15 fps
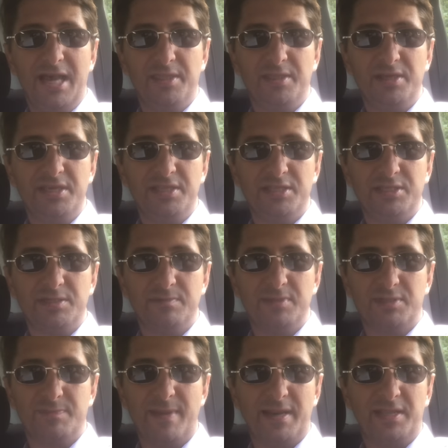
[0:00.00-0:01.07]
And this,
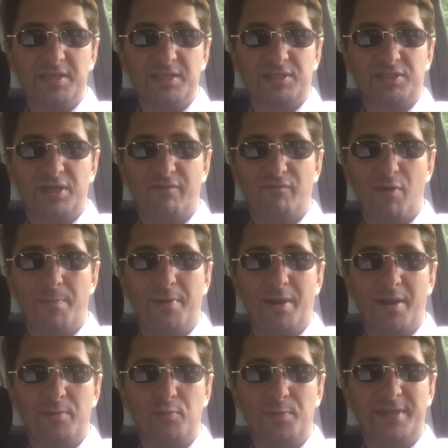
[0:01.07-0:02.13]
this meant that uh, Rob
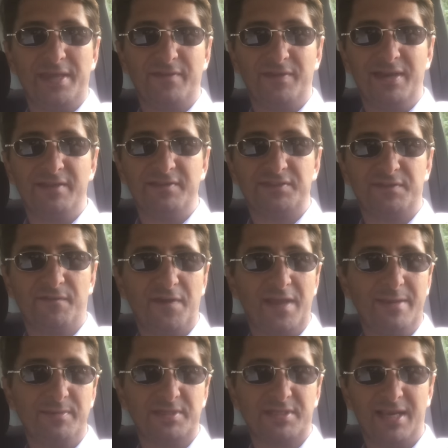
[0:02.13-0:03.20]
Malone would be giving lists of
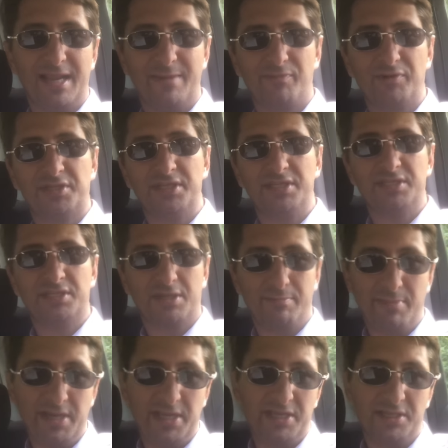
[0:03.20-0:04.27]
famous celebrities,
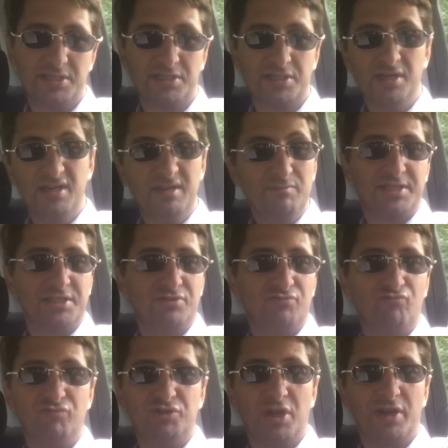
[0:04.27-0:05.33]
comedians, such as
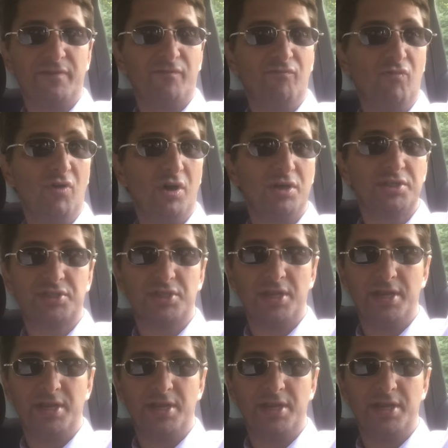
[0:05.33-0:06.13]
Jonathan Ross,